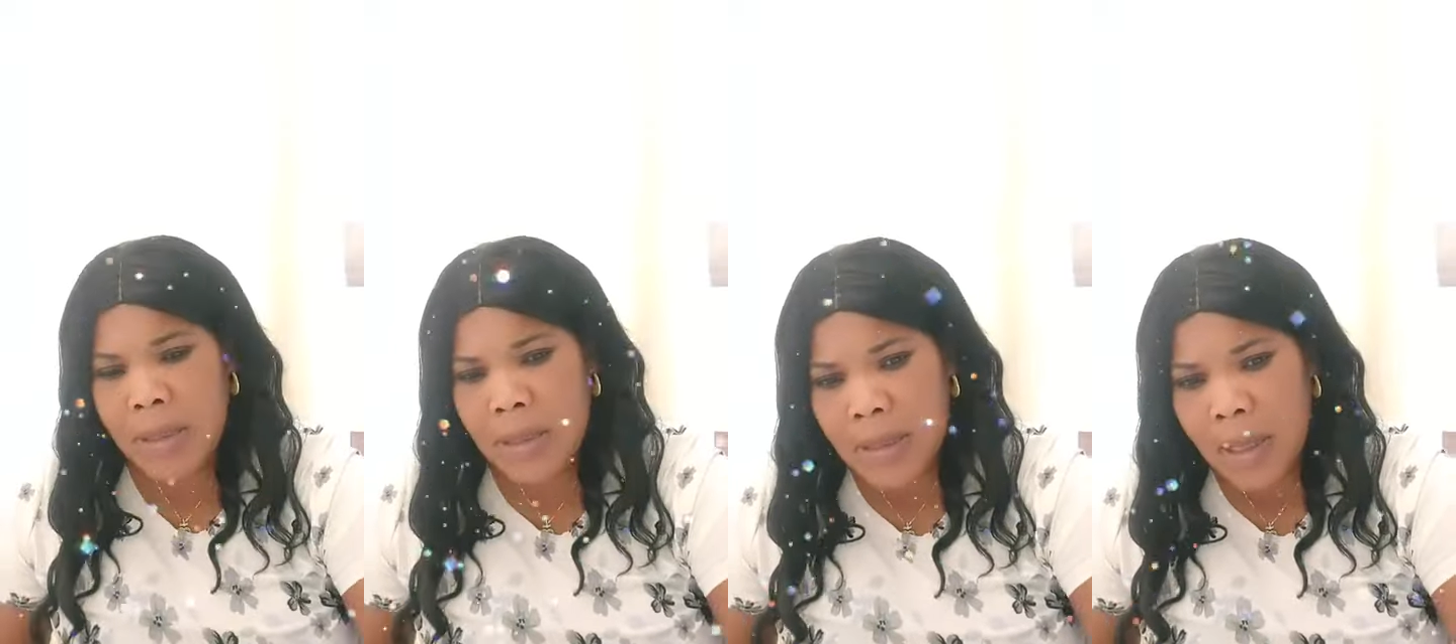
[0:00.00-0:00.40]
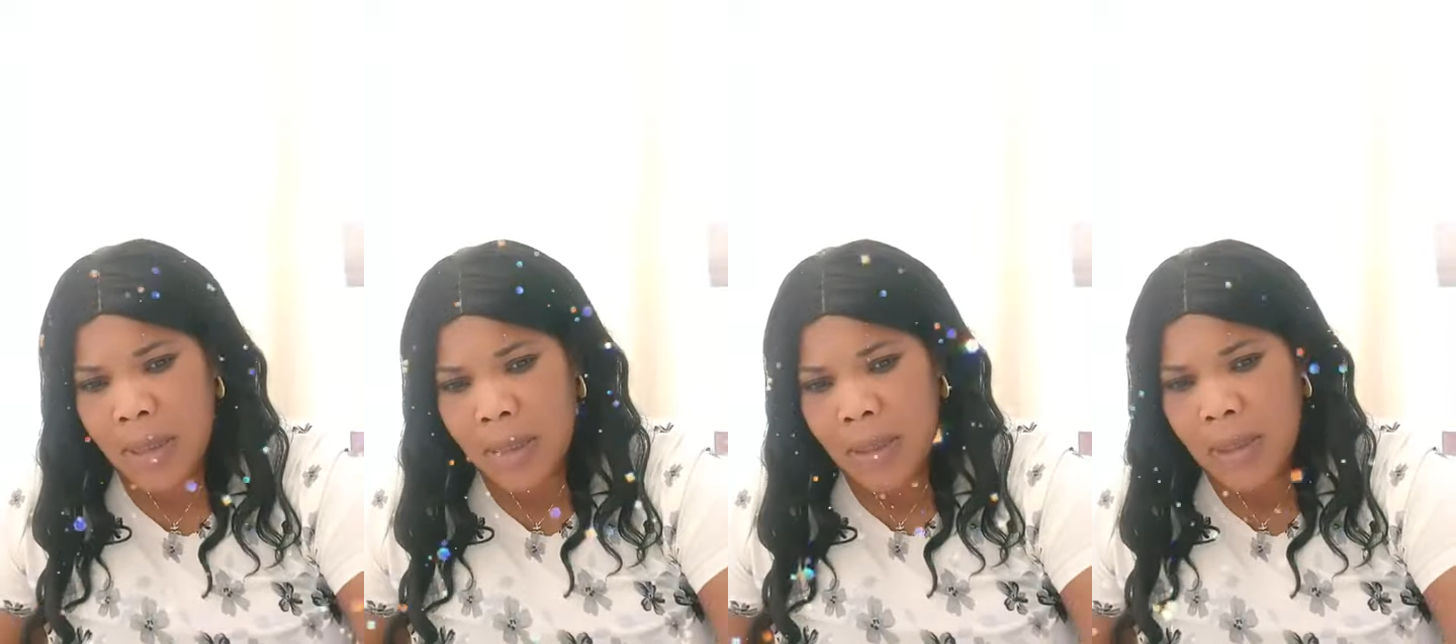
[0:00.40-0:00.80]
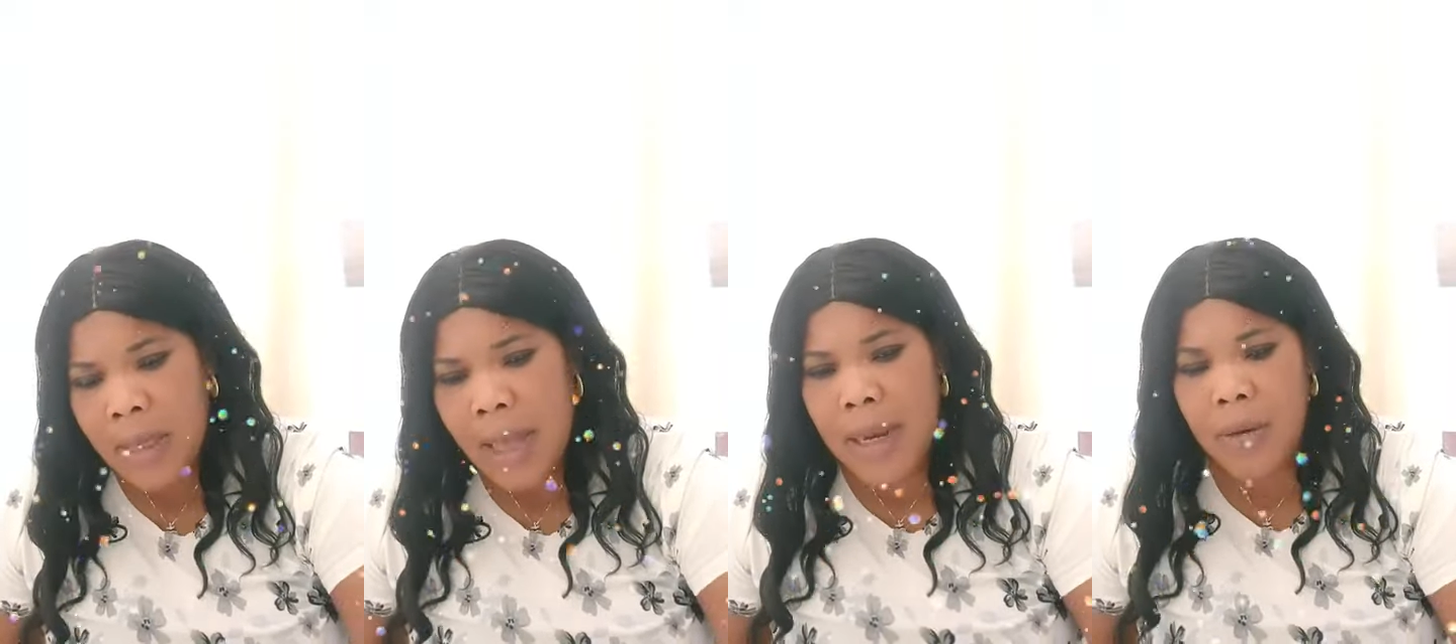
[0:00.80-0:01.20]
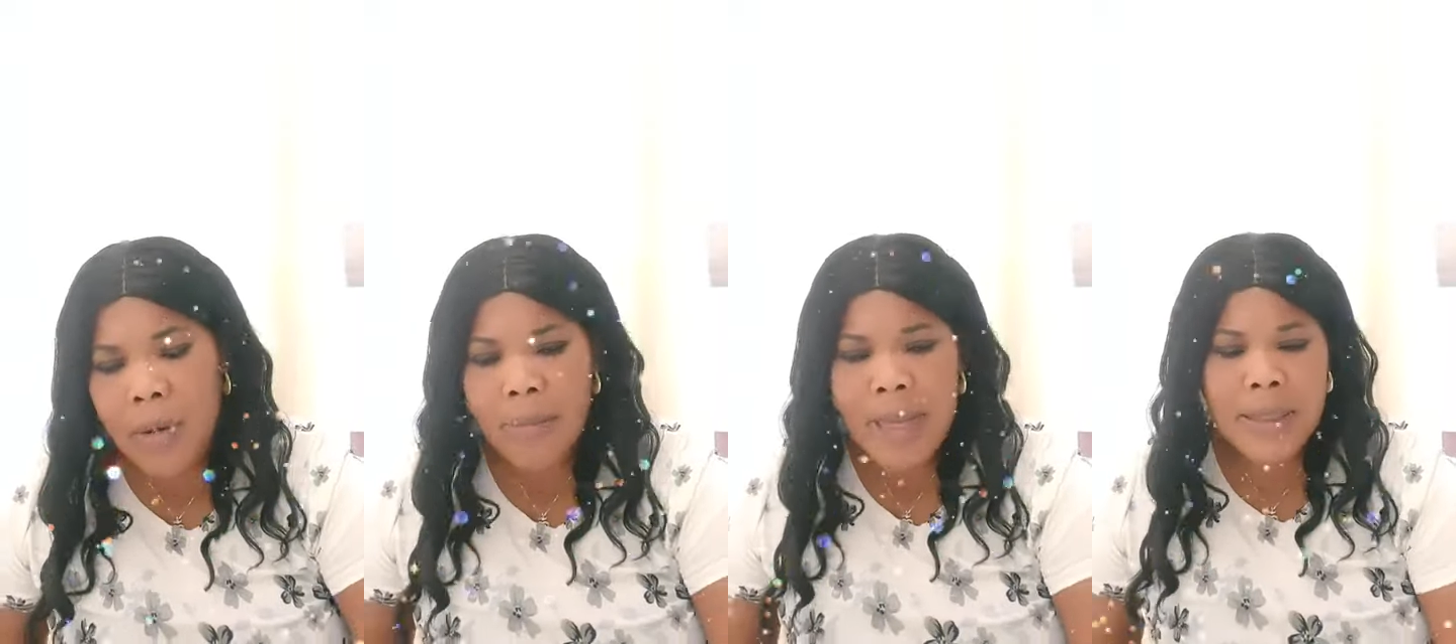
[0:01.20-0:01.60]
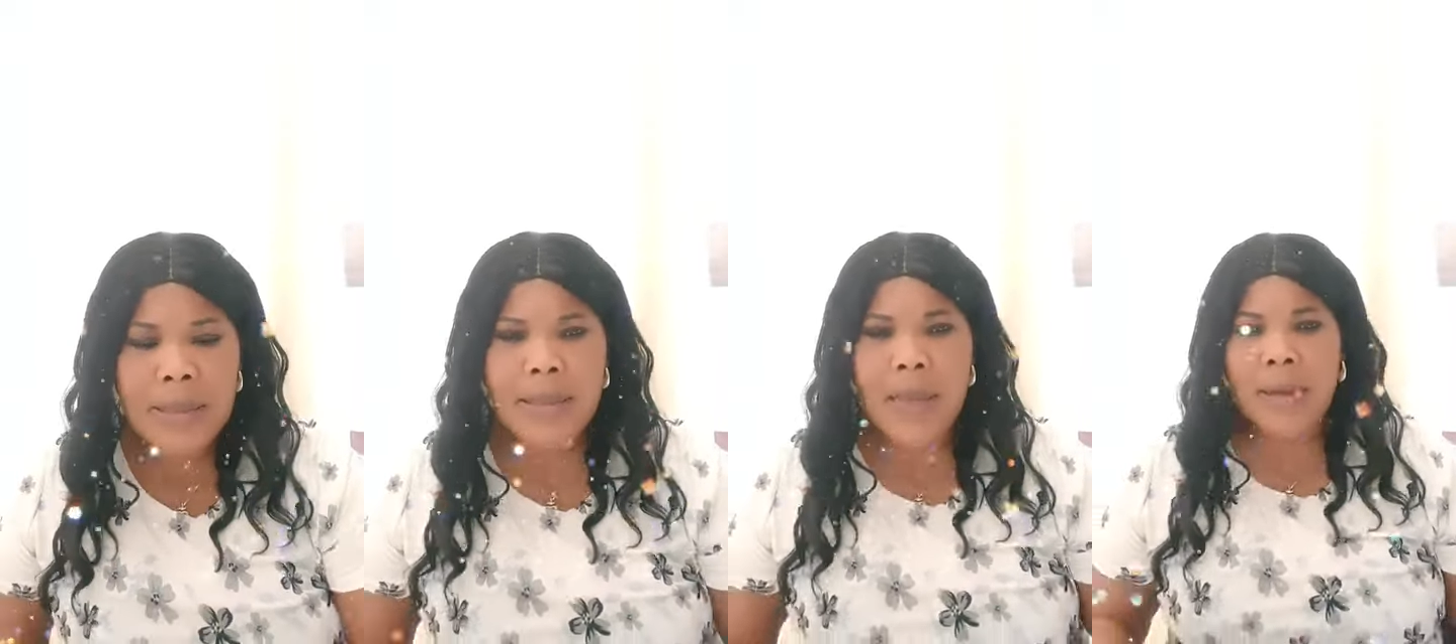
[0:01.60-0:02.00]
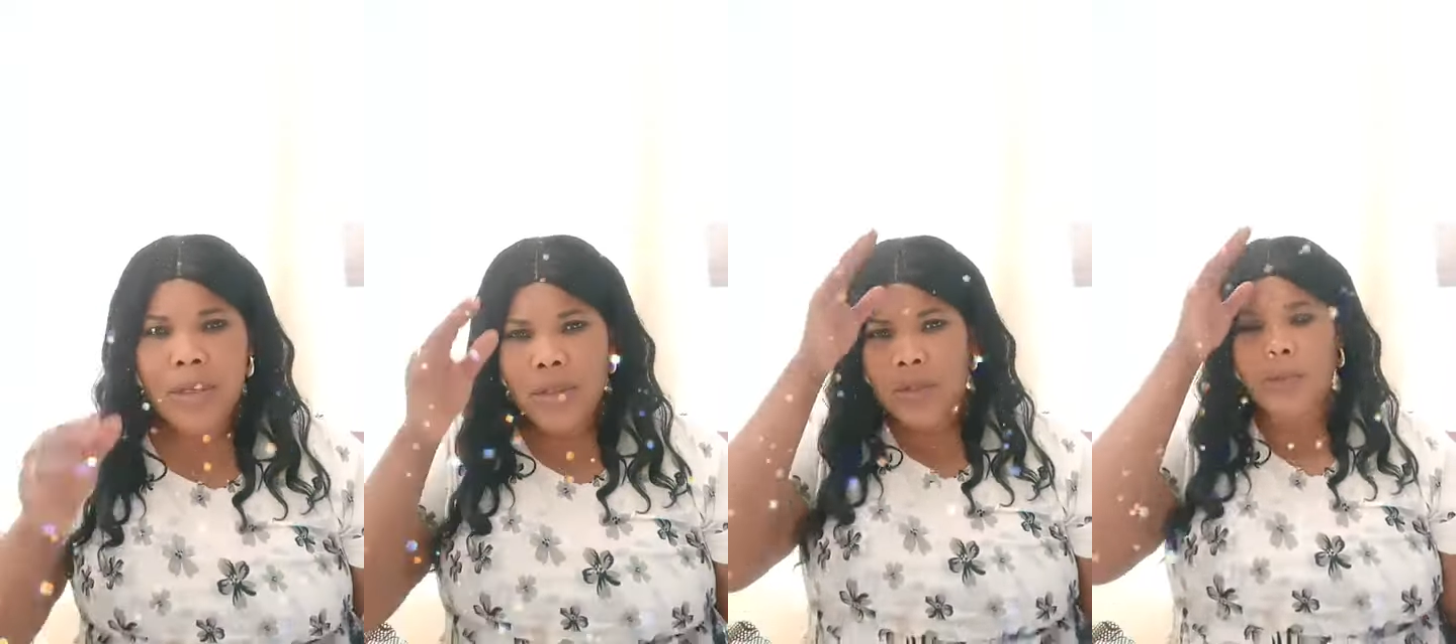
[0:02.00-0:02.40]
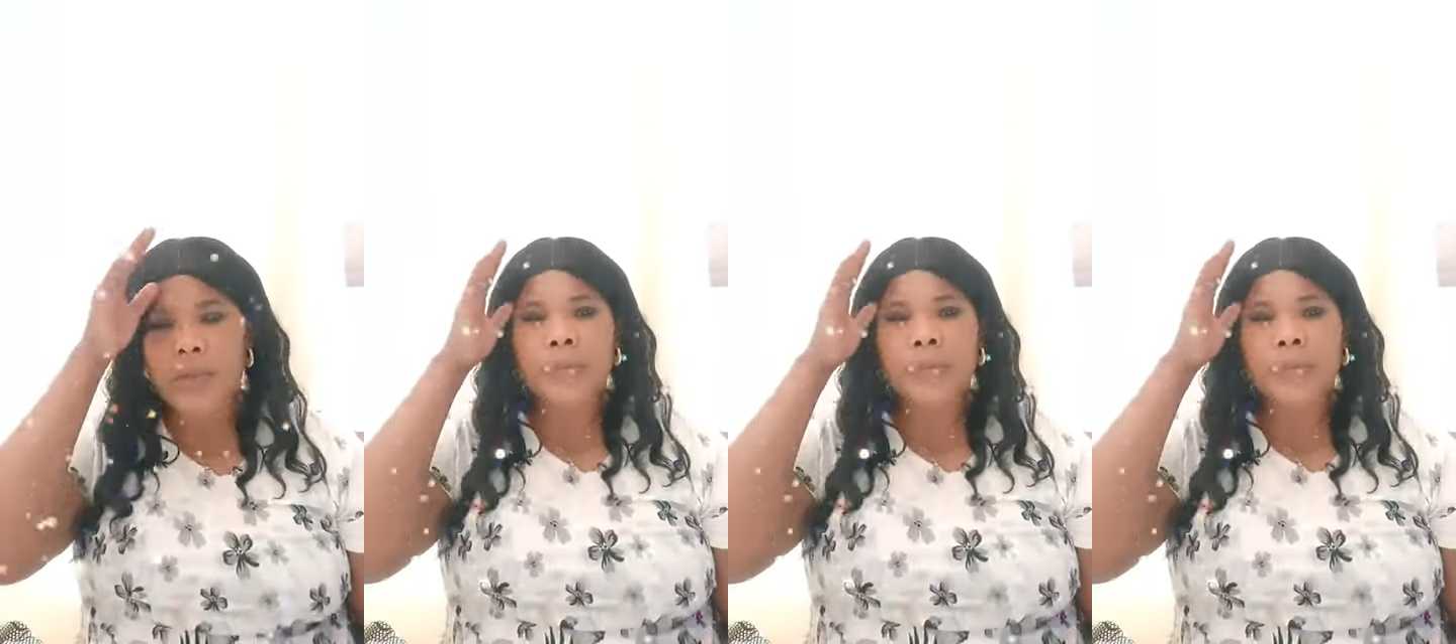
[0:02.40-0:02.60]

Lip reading: sister. Hello, my sister, I greet you.